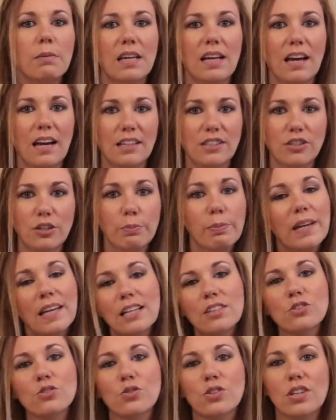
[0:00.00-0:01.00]
behind our
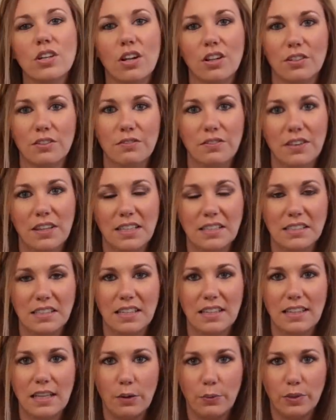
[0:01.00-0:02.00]
pantry, all of things
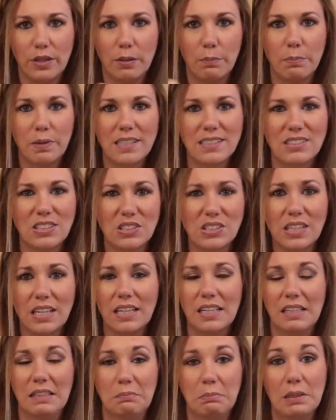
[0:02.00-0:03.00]
like that with the pixel
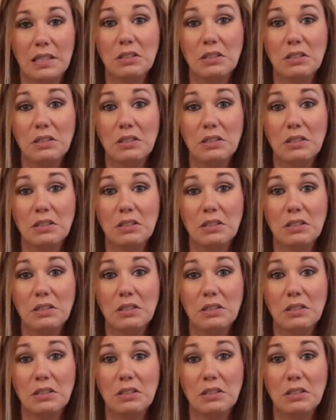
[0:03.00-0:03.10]
type.